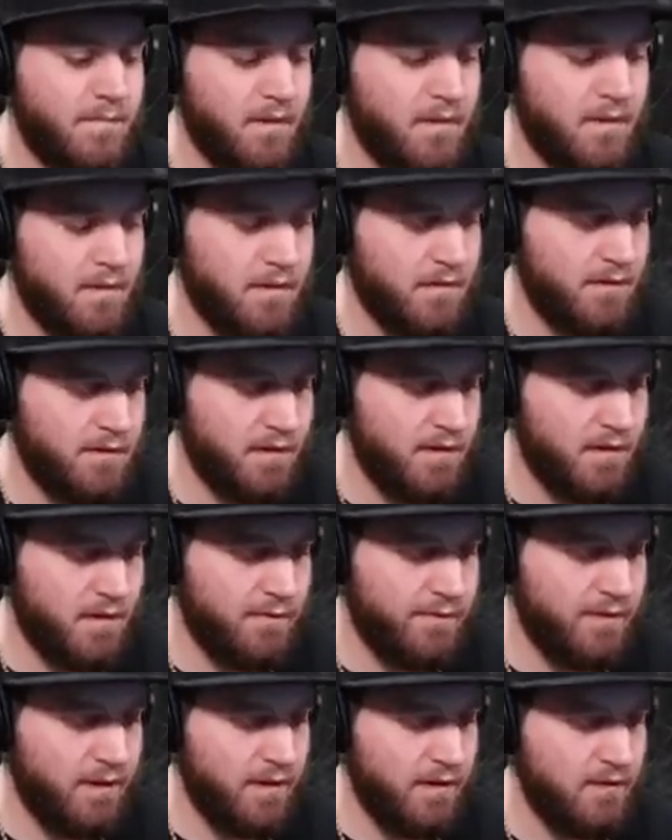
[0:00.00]
Oh, start
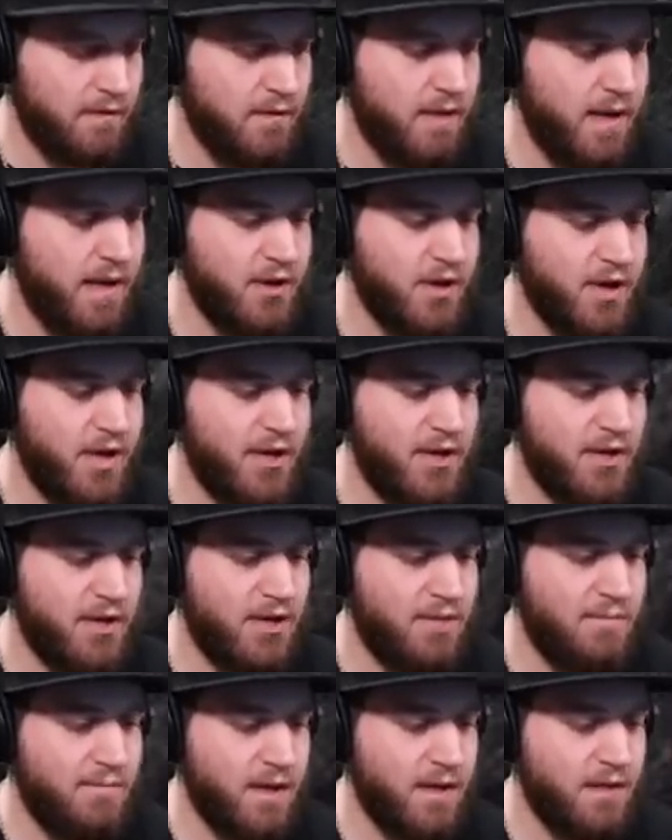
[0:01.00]
the vehicle. It changed on
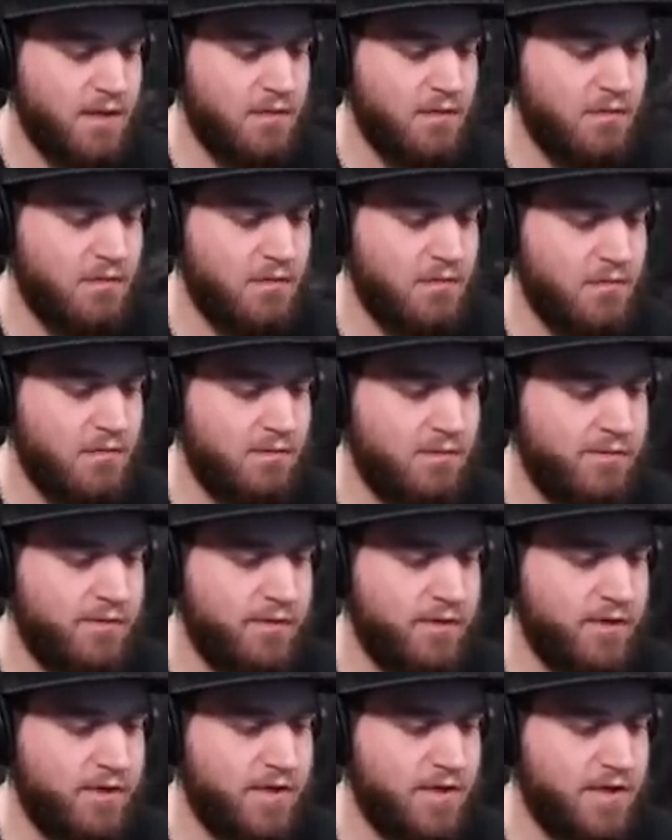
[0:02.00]
the menu for
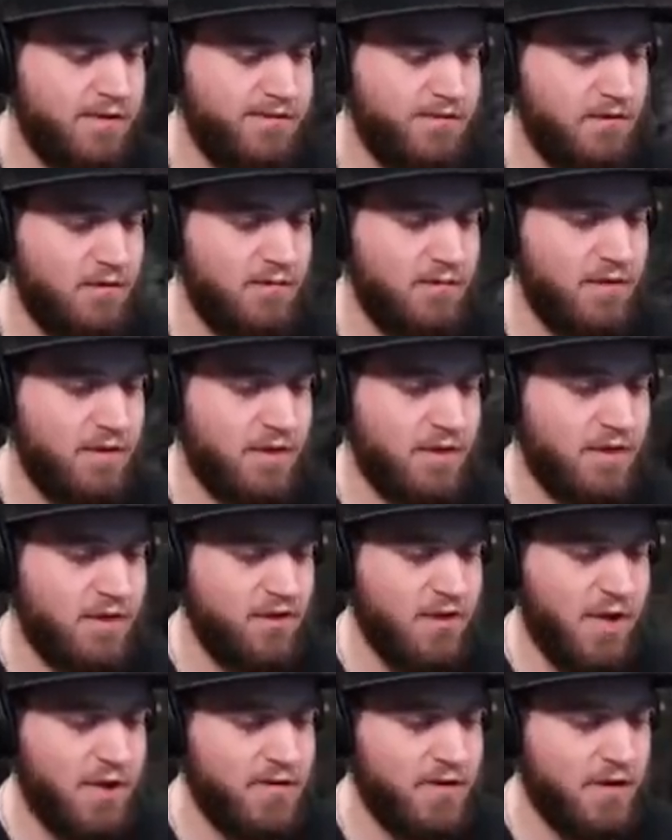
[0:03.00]
just the food, but it didn't
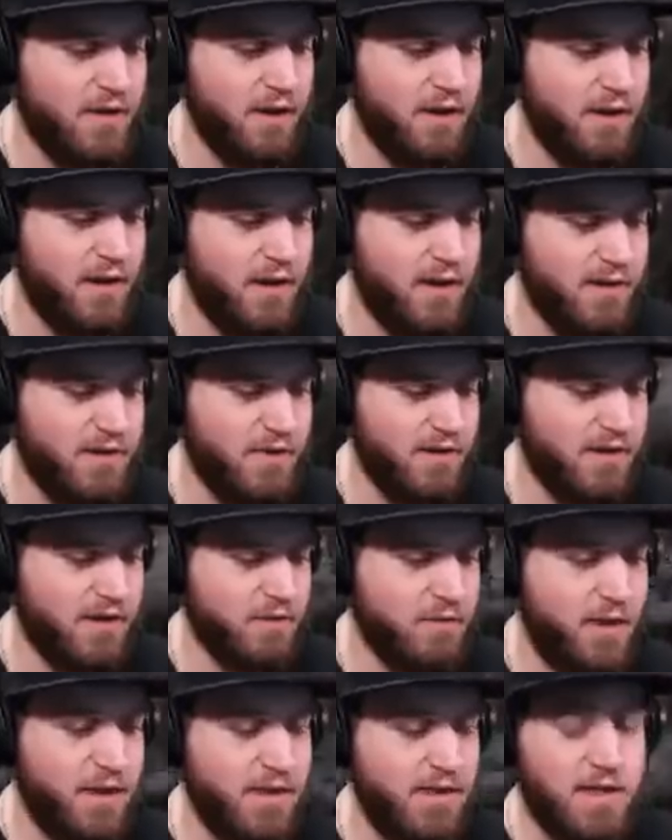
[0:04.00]
change for anything else. So I
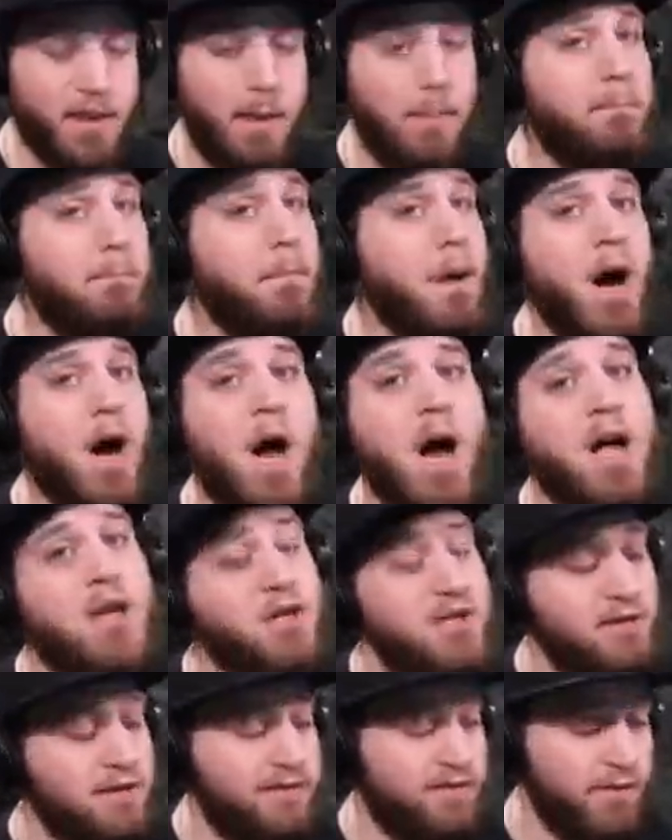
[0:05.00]
just wasted a
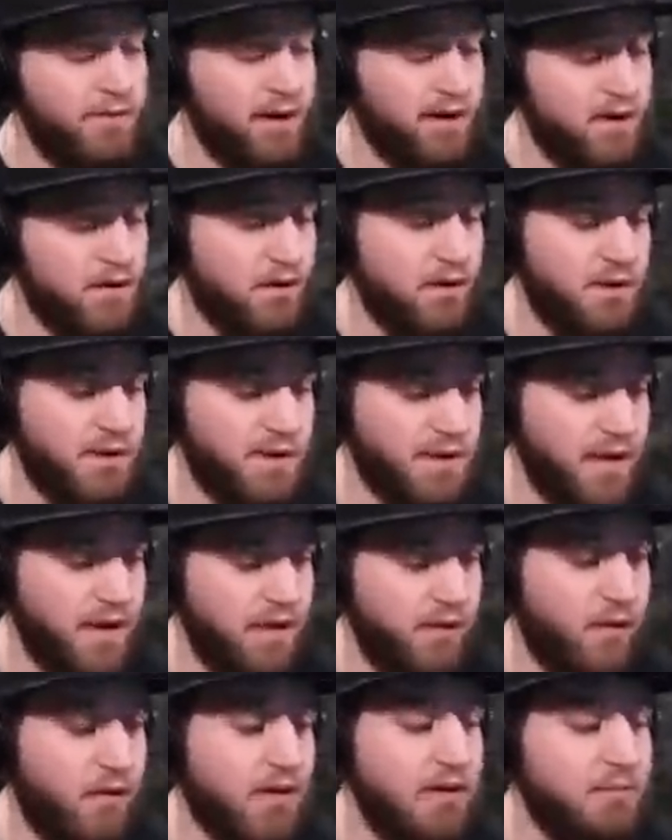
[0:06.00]
bunch of resources
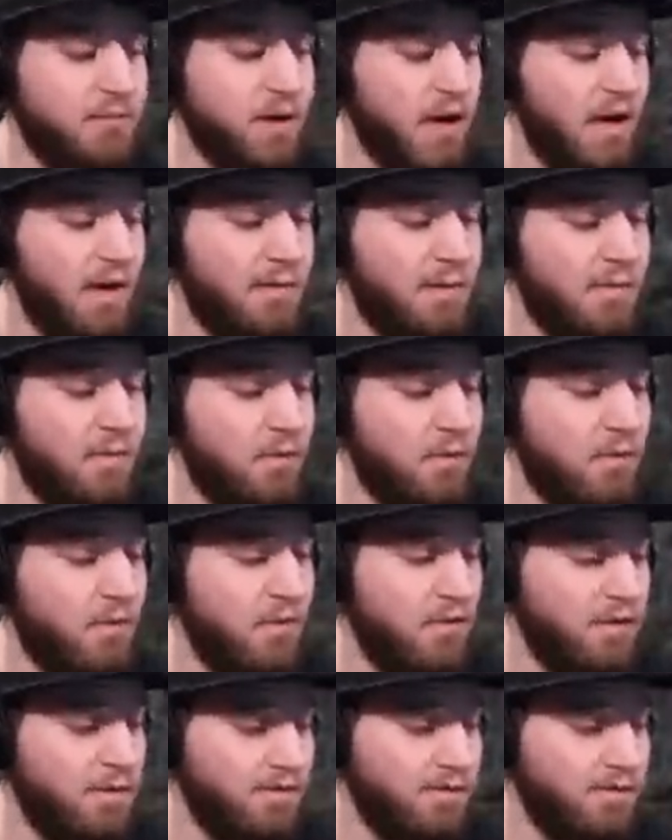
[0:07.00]
that are going to probably be more